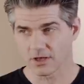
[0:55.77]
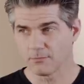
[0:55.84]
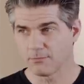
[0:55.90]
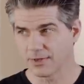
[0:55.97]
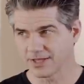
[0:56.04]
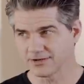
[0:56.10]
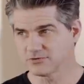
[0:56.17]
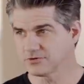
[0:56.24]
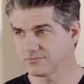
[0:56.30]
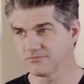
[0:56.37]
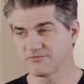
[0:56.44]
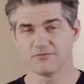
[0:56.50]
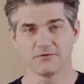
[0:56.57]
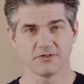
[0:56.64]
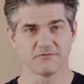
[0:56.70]
a bedroom
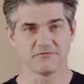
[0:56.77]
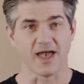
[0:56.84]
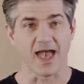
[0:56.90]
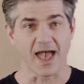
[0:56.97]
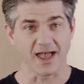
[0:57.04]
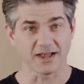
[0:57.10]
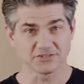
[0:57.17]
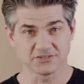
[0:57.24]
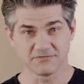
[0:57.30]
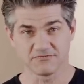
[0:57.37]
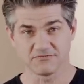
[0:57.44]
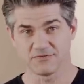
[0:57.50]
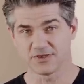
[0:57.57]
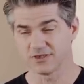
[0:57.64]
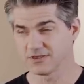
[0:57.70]
full of
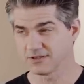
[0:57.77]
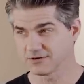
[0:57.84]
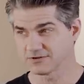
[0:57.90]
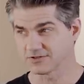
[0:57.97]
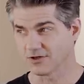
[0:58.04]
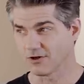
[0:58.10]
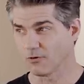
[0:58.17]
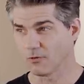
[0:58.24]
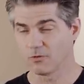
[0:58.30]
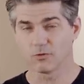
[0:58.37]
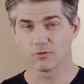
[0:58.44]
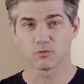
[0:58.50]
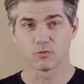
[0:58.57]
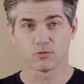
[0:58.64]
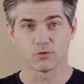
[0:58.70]
action figures, a
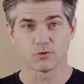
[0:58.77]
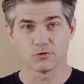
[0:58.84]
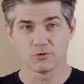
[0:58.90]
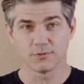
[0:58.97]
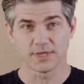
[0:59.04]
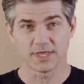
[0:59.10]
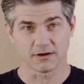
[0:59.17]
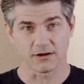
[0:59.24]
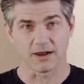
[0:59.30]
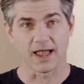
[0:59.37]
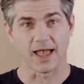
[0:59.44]
whole room in our